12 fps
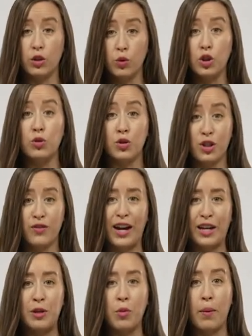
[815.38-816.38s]
use your
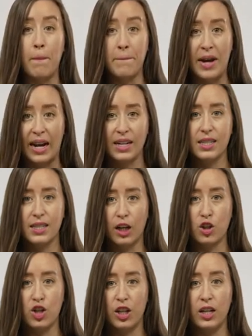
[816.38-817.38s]
vacuum on max
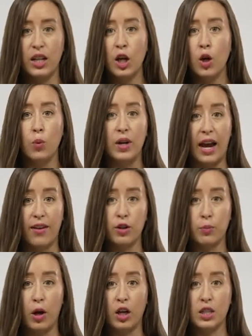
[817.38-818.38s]
suction
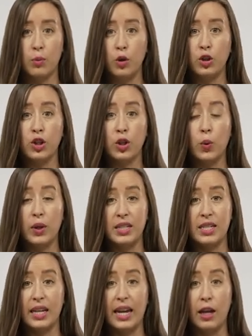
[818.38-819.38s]
whenever possible. You're going
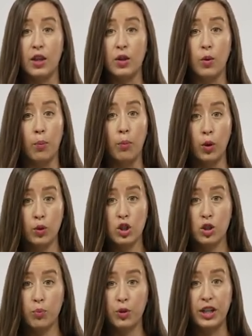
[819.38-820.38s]
to get the
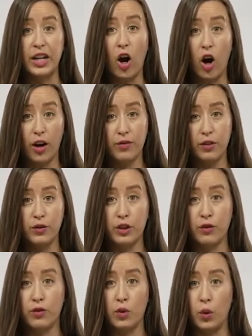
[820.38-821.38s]
most debris off of your
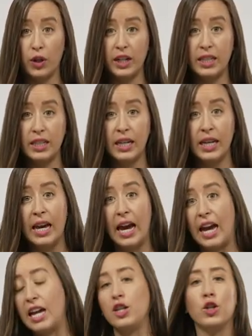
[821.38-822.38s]
flooring,
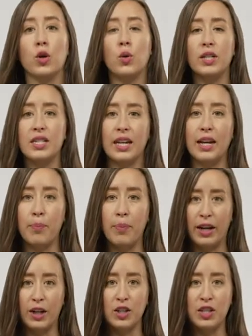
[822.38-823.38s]
and you're going to get a
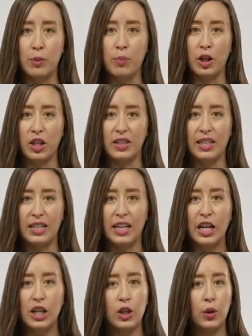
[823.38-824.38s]
better, deeper clean.
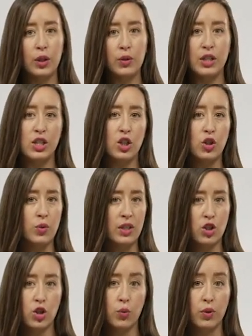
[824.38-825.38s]
The only reason you
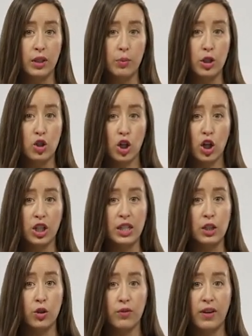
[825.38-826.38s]
need to really be
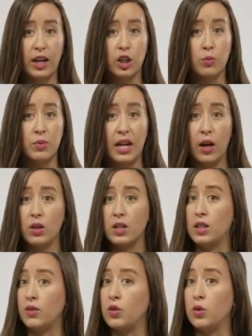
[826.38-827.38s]
turning your vacuum down
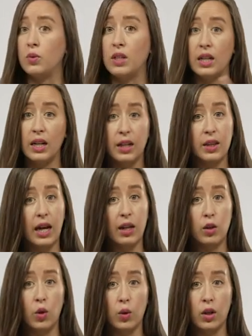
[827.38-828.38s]
is if you need it at
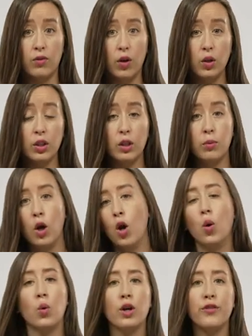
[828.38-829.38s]
that lower volume,
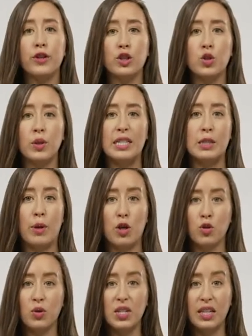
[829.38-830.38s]
or if you're doing
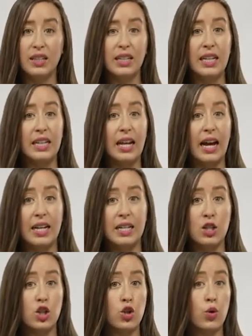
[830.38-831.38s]
specialty clean
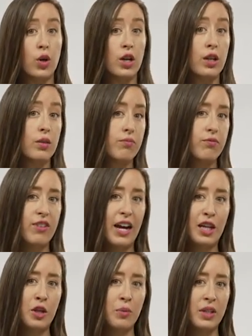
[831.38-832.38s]
as your
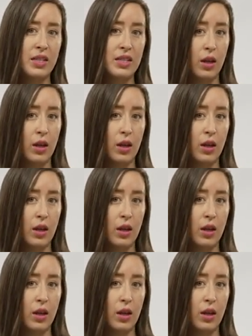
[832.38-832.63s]
vacuuming